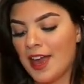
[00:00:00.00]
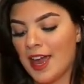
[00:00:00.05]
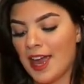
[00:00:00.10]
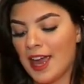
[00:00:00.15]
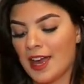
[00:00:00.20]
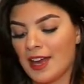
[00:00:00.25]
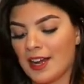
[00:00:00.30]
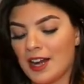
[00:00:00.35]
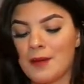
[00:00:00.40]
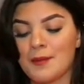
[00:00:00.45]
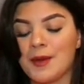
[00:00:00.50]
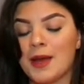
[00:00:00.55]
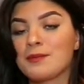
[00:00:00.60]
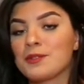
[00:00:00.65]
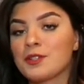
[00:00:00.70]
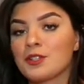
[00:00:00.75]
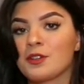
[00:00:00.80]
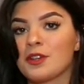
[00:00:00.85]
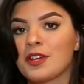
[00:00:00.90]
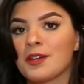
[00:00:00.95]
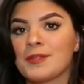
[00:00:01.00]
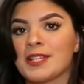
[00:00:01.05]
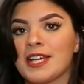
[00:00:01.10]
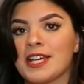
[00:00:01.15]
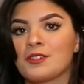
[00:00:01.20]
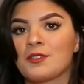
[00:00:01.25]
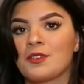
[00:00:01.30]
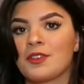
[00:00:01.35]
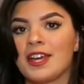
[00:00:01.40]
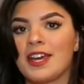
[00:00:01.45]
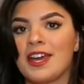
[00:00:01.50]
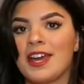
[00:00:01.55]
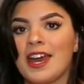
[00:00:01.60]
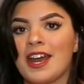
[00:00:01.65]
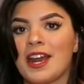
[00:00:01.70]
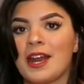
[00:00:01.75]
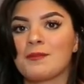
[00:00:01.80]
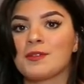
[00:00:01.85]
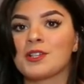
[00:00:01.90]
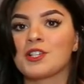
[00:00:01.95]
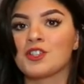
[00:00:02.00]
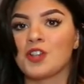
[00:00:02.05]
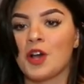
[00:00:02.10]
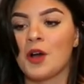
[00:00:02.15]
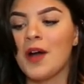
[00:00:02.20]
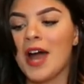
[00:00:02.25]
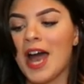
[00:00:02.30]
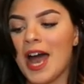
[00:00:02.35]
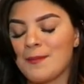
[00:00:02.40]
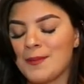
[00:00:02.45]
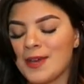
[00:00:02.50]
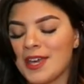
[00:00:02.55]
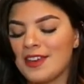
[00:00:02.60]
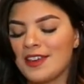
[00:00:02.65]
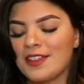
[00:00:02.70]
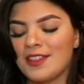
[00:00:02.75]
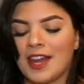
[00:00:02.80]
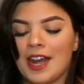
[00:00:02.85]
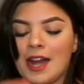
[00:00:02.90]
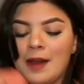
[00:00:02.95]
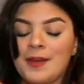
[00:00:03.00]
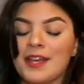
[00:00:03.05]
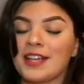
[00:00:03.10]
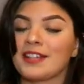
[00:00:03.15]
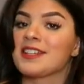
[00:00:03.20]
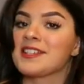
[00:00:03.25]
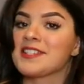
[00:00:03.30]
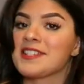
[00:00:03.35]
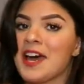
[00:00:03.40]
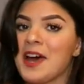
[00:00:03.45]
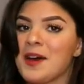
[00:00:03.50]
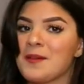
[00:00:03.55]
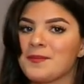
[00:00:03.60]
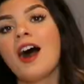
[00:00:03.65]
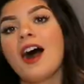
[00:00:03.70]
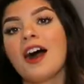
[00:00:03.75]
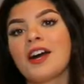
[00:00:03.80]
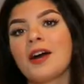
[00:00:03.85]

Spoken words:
And I'm absolutely obsessed with it, and I'm so happy that I picked this up. A